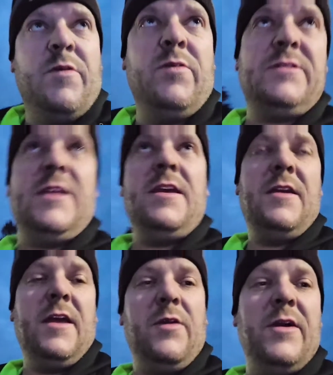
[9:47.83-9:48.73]
but we'll see.
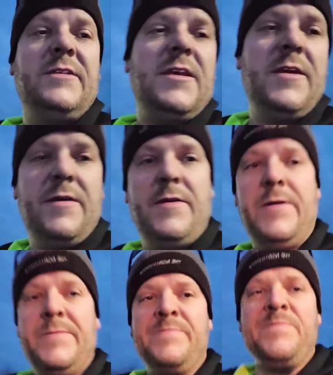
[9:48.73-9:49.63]
Anyways,
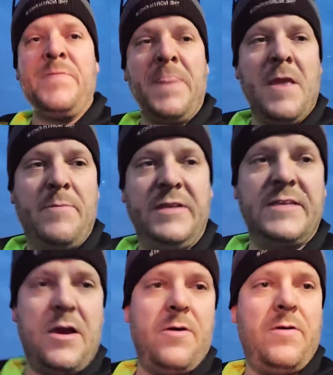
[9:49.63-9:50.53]
peace
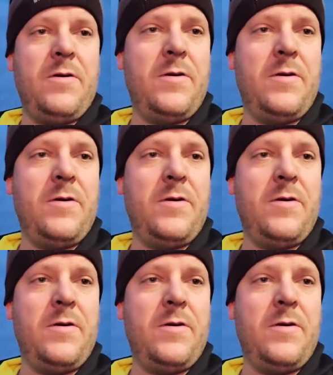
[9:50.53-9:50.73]
out.